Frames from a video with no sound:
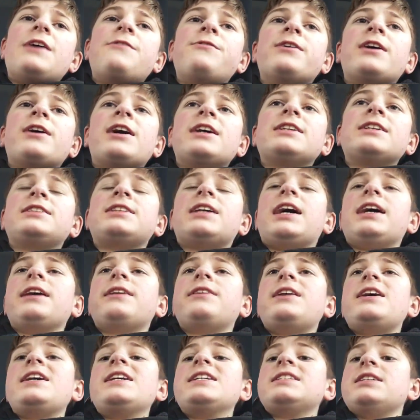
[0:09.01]
If you guys
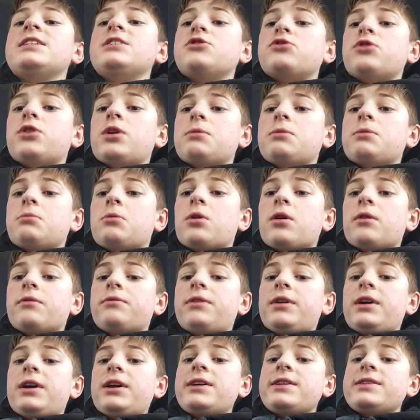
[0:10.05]
like these and enjoy
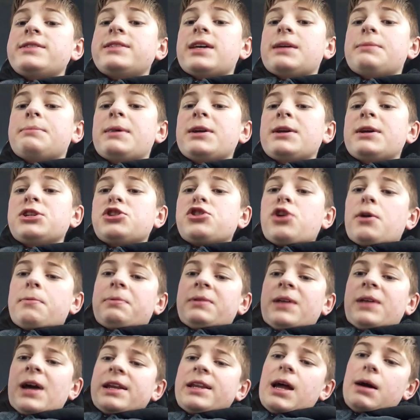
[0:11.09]
more of these, then make sure to
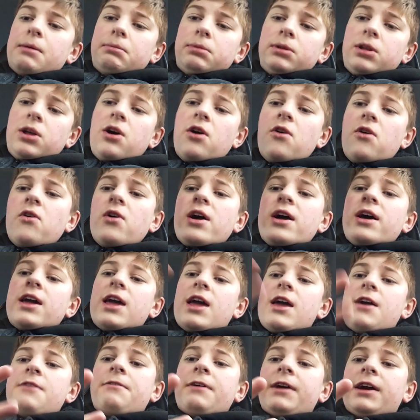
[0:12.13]
drop a like down below.
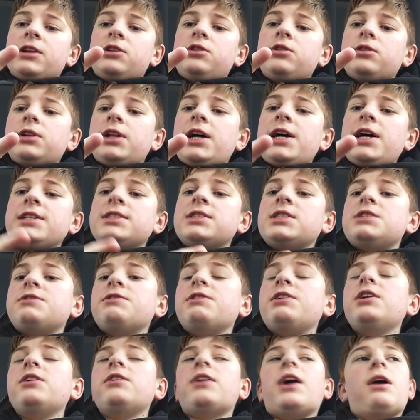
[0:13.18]
If I get two likes in
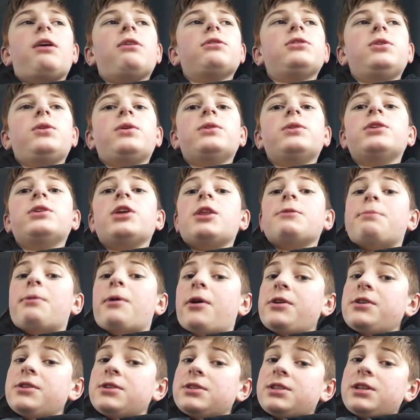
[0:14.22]
this video, I will do another
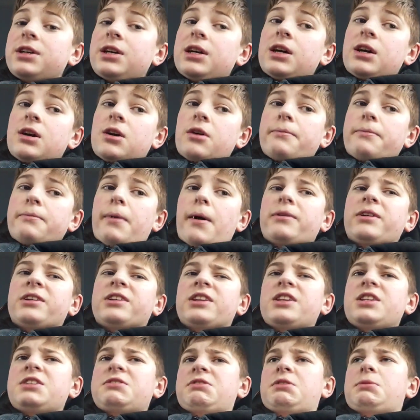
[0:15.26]
part.
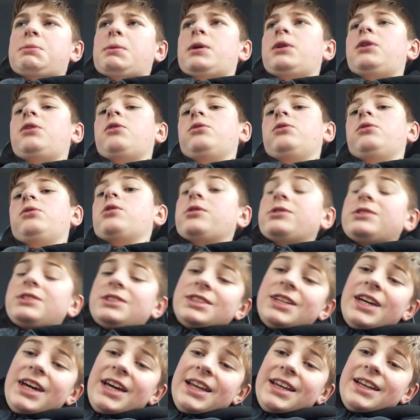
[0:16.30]
Probably not to this video, but I'll do another
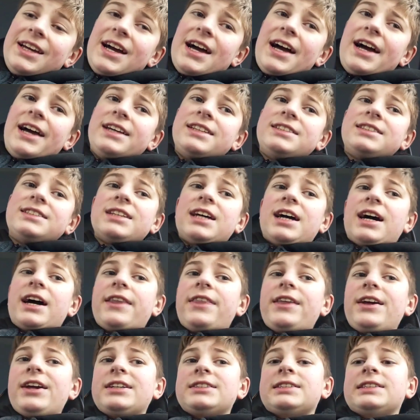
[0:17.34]
skit, guys.
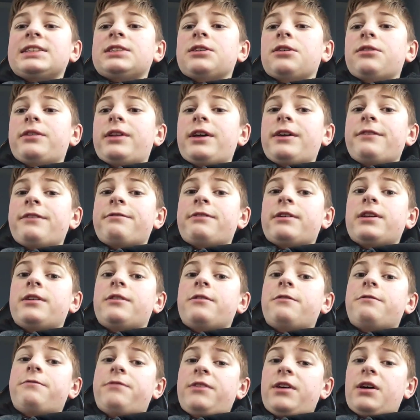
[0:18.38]
I think skits are really
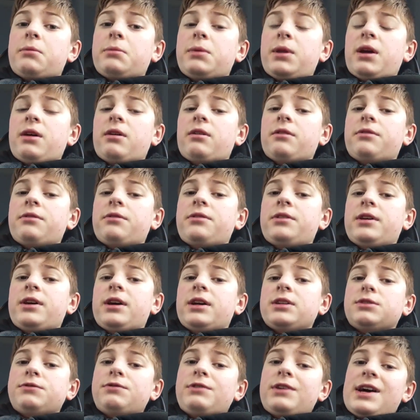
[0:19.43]
fun to film and
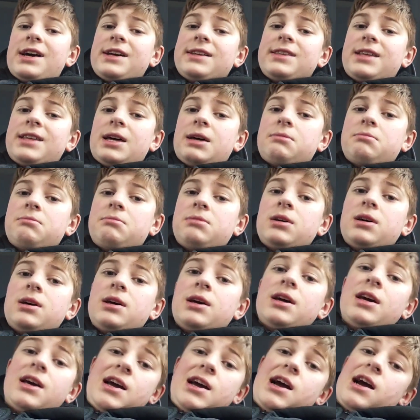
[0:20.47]
everything, so if you like them,
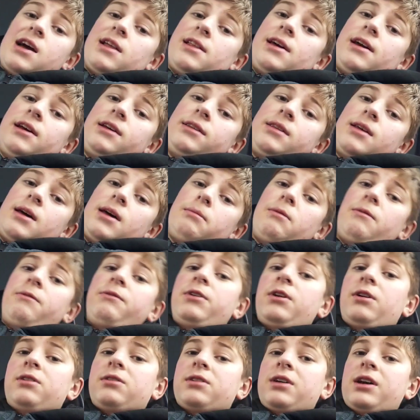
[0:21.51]
I like them.
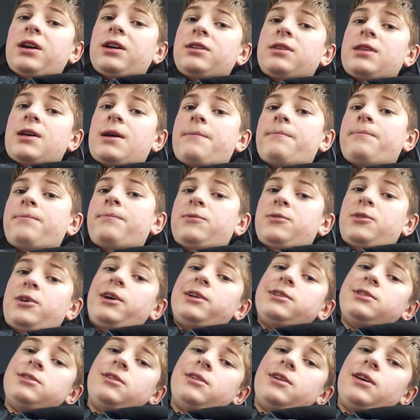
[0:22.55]
If you don't like them,
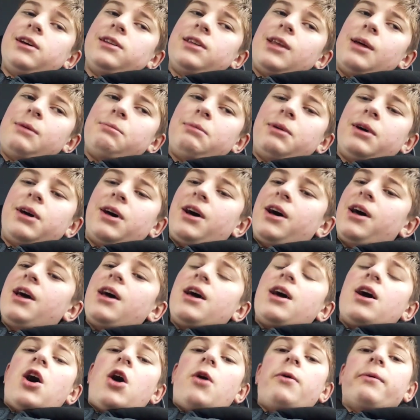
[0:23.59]
well, I still like them. But uh,
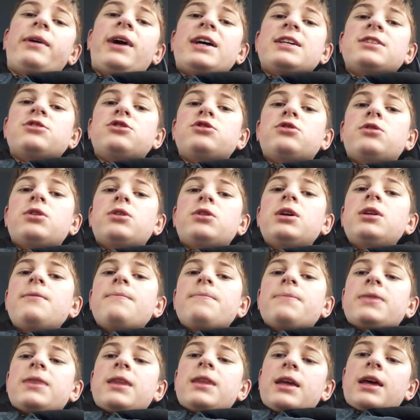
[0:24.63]
hope you guys enjoyed,
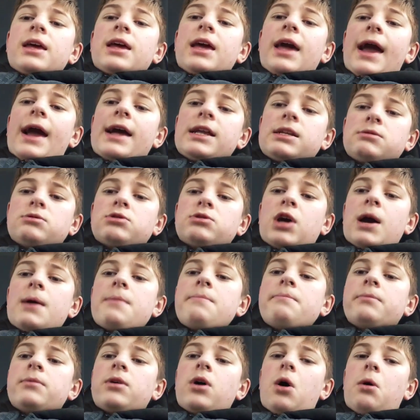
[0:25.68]
and
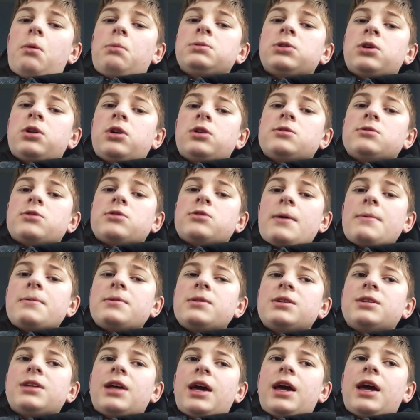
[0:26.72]
subscribe almost 100
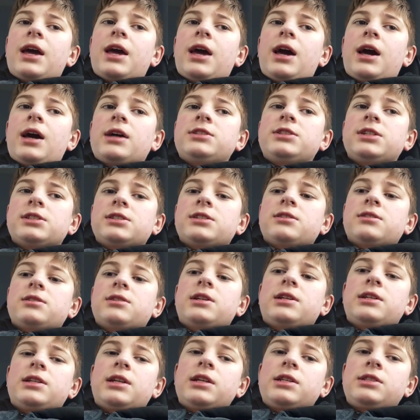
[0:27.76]
subscribers, and,
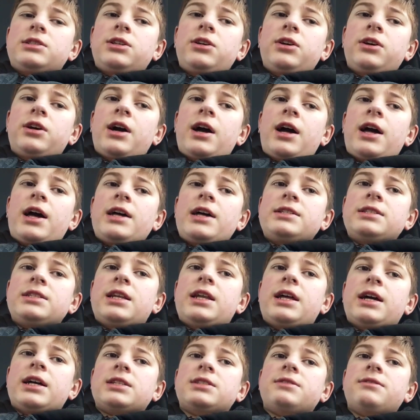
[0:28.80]
and see you guys
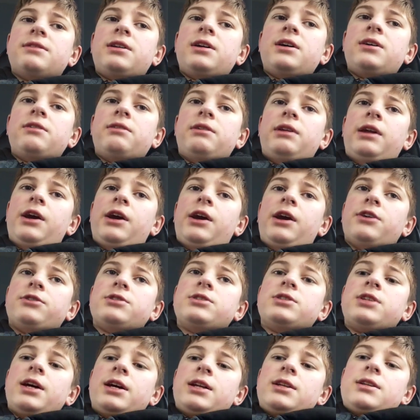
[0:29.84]
in the next video, and
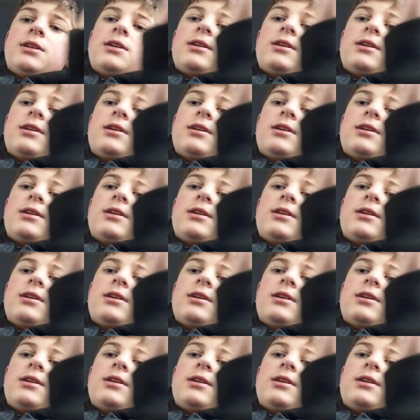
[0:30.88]
here's the skit.